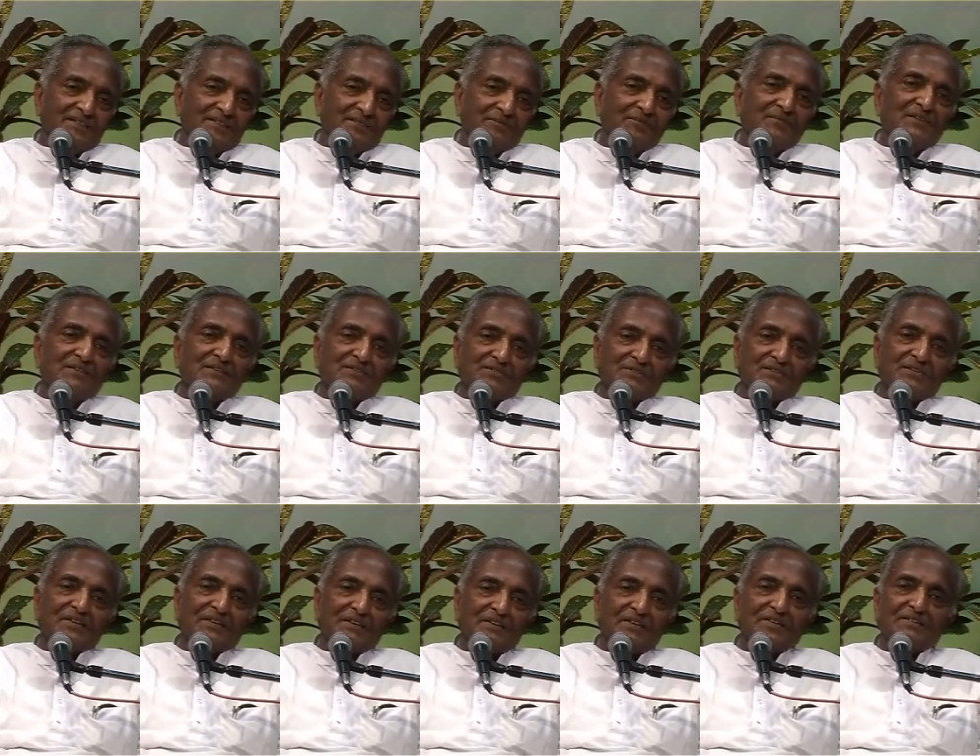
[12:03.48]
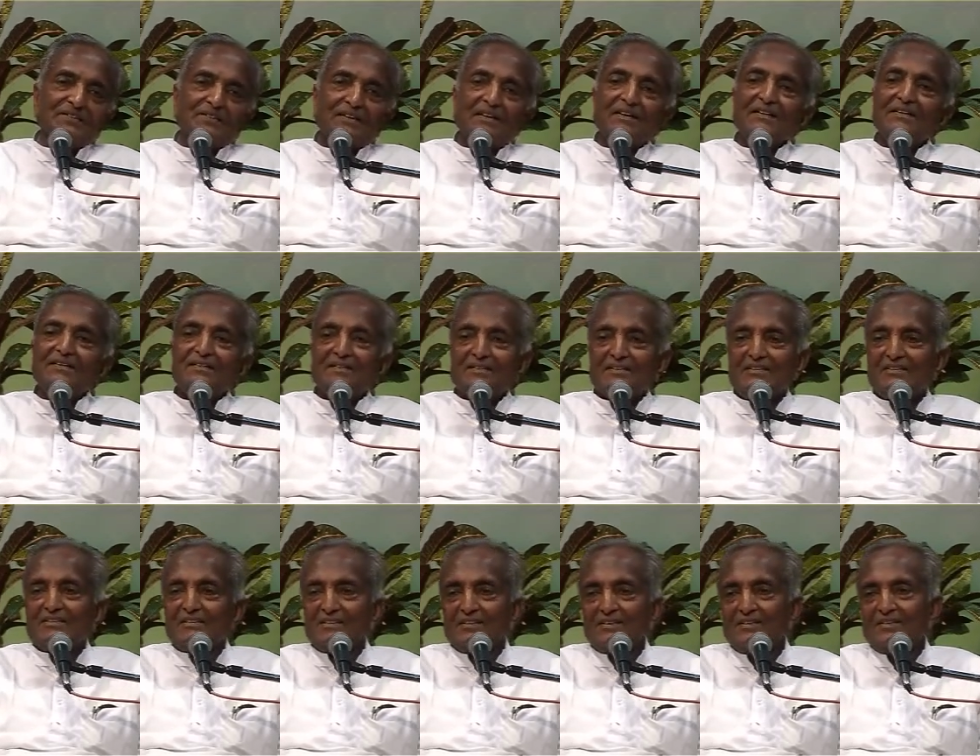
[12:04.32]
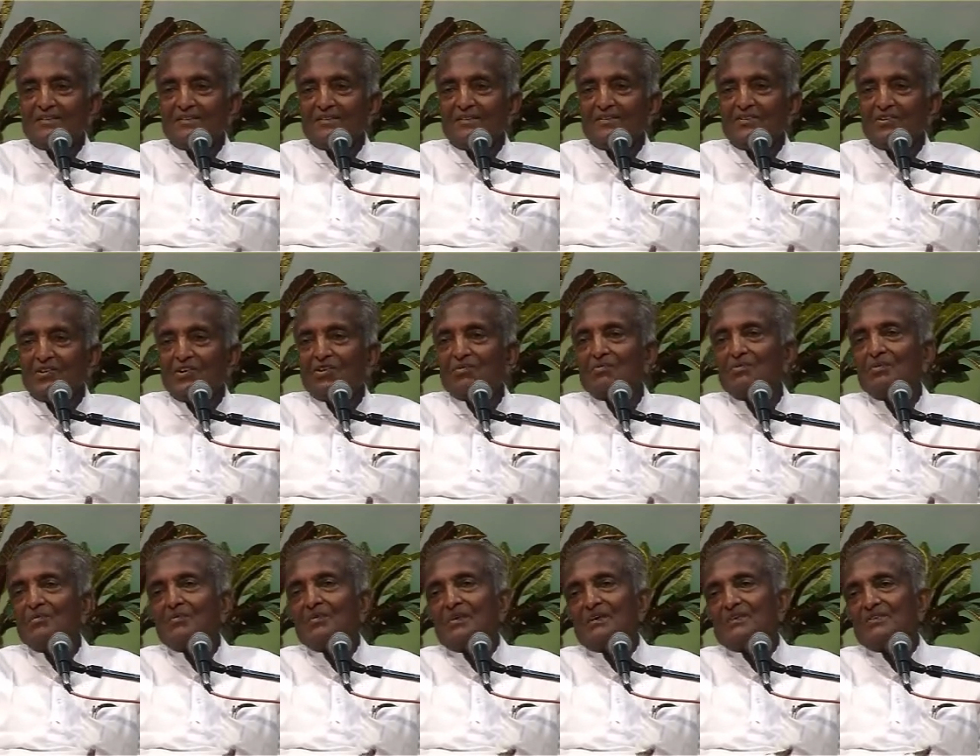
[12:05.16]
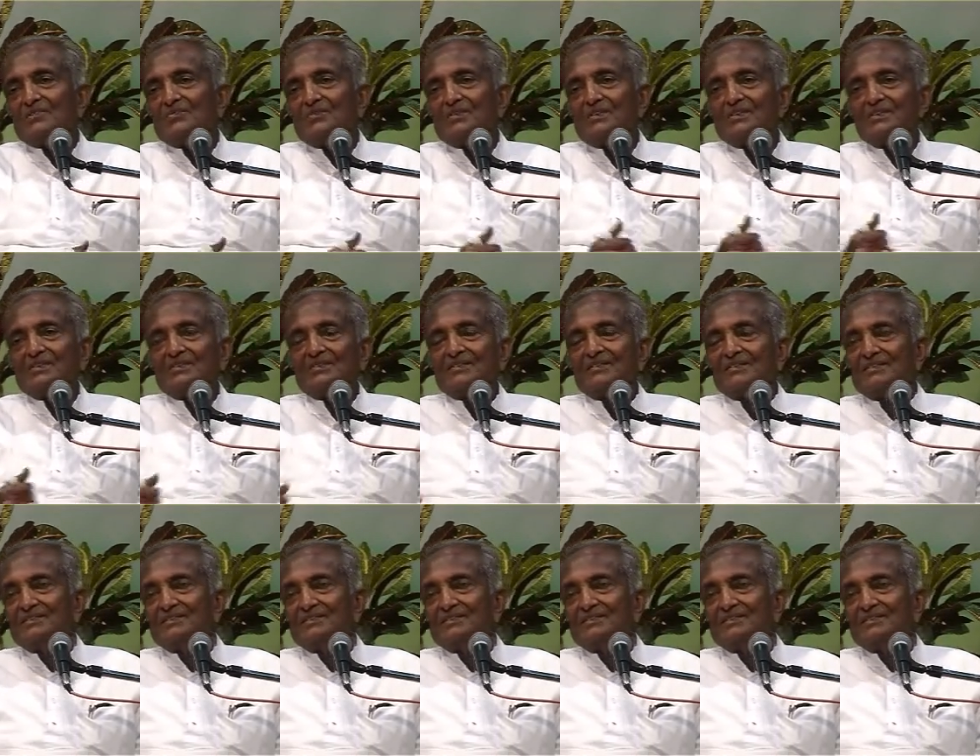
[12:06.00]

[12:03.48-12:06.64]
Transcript: Means he was a great scientist, Nobel Prize winner.